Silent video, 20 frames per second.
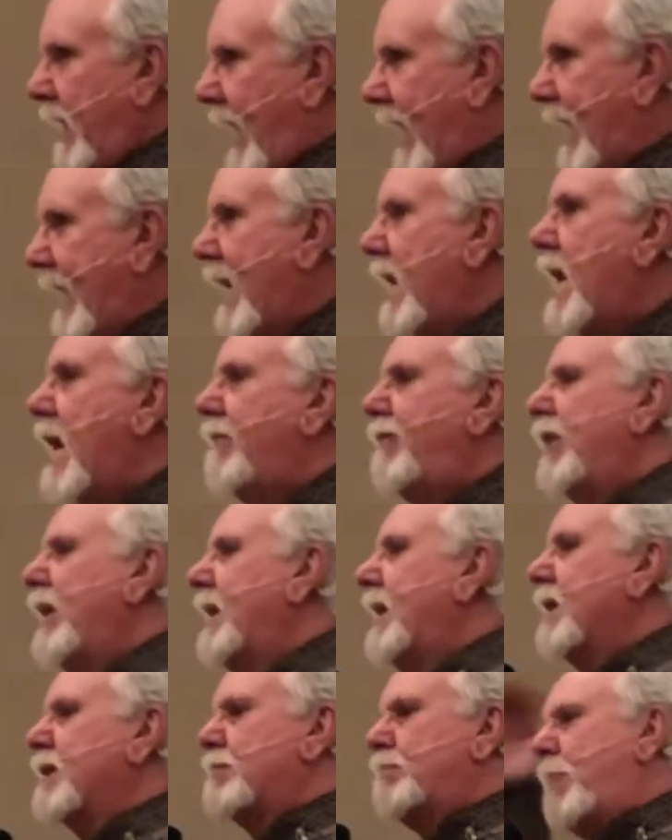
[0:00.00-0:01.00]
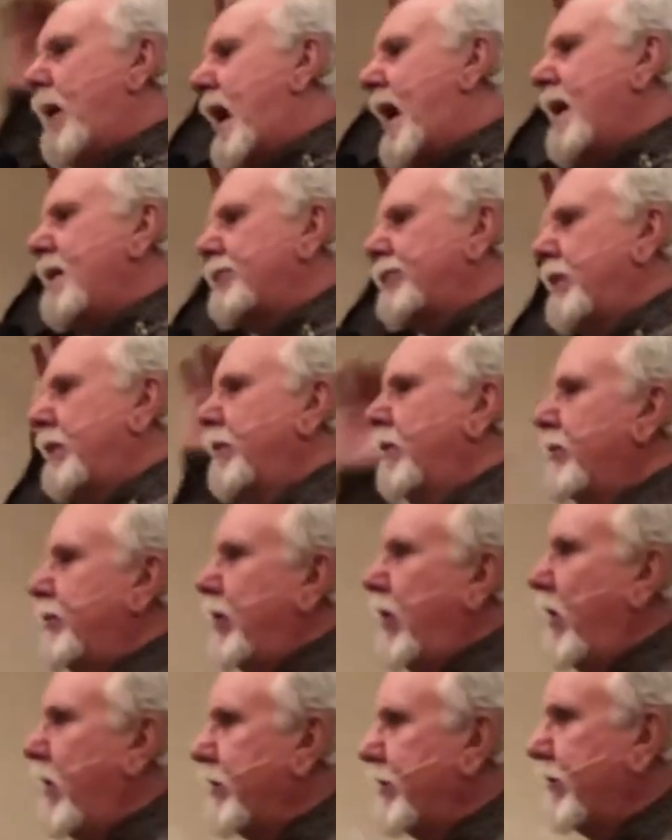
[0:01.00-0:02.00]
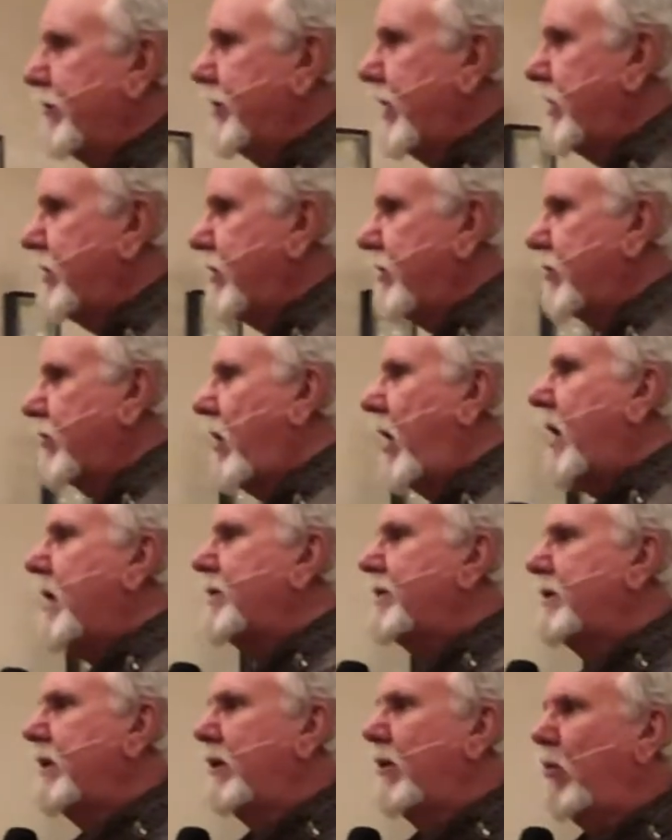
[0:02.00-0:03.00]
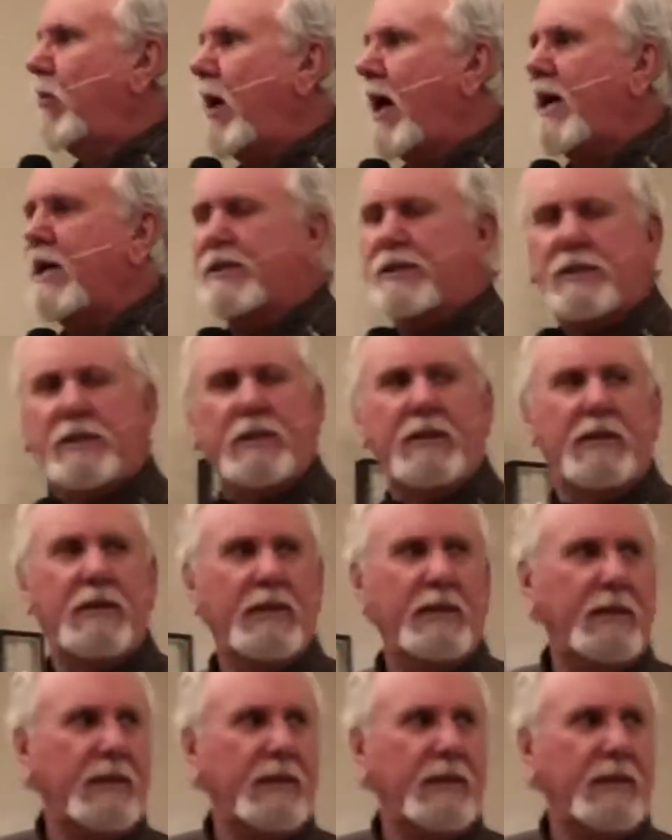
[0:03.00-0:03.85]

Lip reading: And nothing gets bashed in the Church of Jesus Christ in the West